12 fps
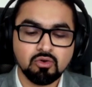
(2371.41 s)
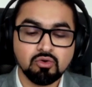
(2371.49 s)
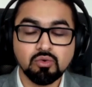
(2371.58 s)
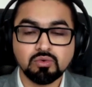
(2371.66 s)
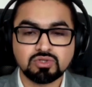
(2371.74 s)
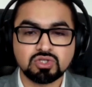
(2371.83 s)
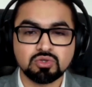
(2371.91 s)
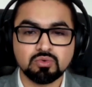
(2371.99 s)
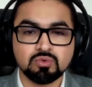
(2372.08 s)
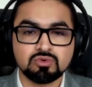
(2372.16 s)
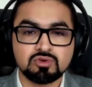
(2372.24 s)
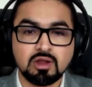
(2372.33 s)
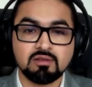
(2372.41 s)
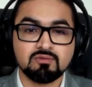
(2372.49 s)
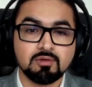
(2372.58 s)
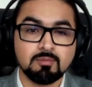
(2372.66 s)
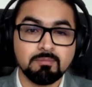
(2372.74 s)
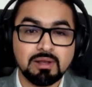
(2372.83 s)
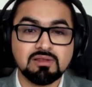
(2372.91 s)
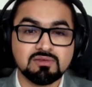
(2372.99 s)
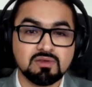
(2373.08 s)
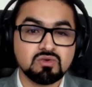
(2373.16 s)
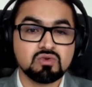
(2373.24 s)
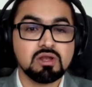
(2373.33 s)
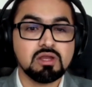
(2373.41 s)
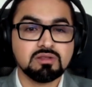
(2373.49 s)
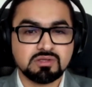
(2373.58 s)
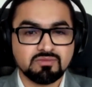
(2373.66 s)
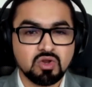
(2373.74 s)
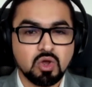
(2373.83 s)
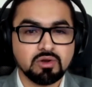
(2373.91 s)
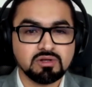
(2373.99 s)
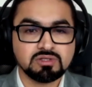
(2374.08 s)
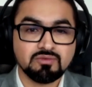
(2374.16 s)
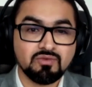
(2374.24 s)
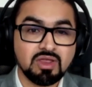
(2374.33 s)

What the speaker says: routes to transfer billions and trillions of dollars of